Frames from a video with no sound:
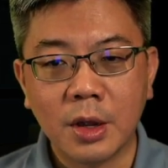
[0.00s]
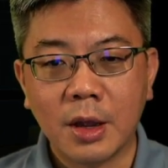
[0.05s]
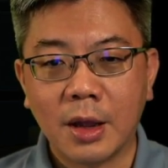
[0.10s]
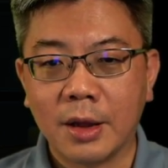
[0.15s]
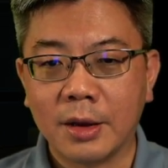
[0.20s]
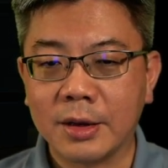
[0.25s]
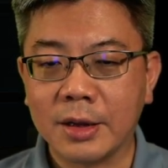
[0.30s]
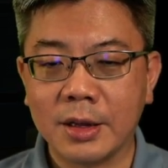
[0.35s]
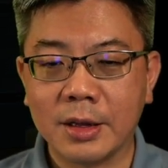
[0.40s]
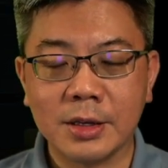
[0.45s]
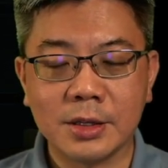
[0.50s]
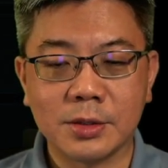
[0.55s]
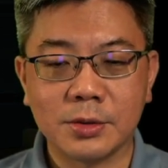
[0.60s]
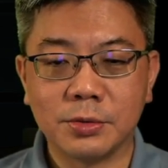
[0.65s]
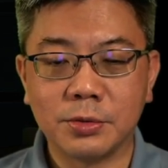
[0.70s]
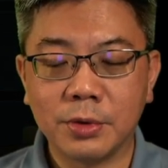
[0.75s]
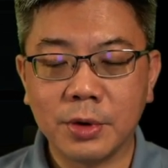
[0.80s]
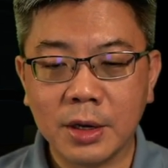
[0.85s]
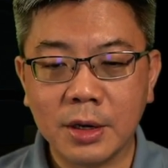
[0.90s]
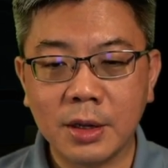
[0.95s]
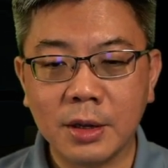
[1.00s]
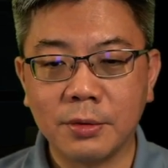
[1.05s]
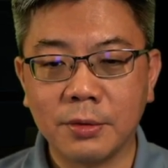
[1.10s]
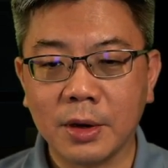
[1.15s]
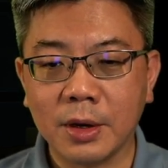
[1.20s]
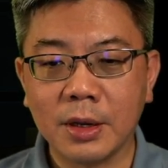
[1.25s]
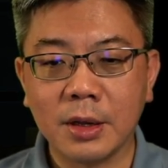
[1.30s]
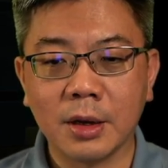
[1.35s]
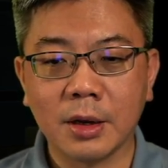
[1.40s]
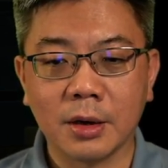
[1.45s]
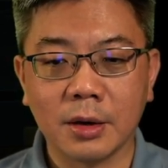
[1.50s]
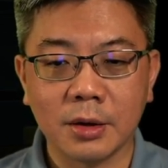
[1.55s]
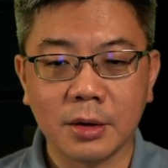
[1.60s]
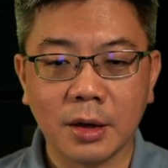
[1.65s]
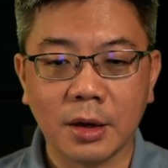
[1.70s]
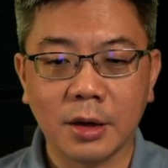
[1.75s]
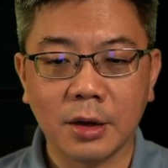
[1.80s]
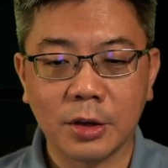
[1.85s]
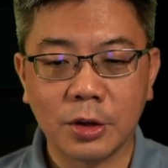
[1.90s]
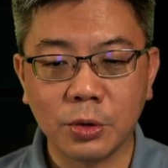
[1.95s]
and that is really
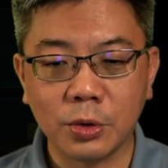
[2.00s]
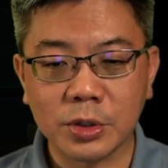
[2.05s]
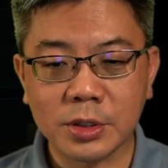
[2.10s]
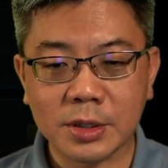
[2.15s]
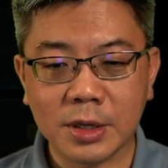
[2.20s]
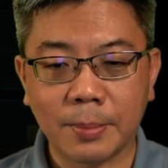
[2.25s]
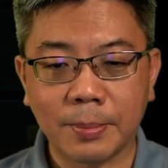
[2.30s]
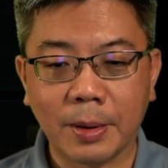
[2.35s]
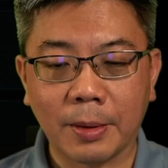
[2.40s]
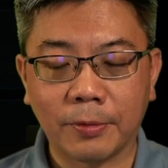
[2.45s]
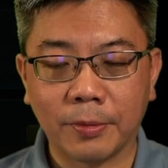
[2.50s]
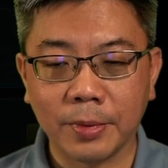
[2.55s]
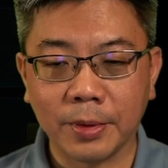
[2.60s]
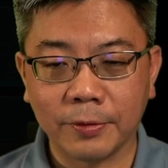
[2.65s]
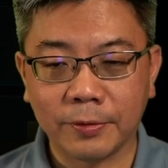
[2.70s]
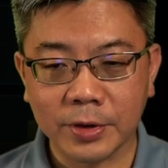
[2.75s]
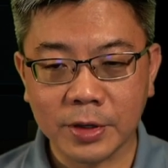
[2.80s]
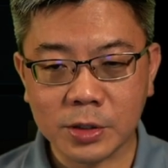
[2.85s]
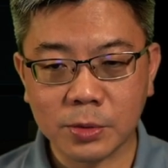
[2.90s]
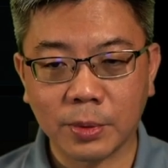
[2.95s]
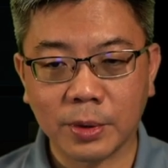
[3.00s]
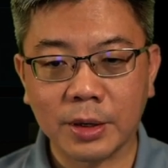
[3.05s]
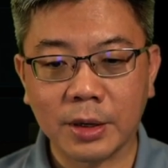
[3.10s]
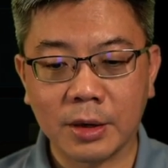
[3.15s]
a huge step up from the first one,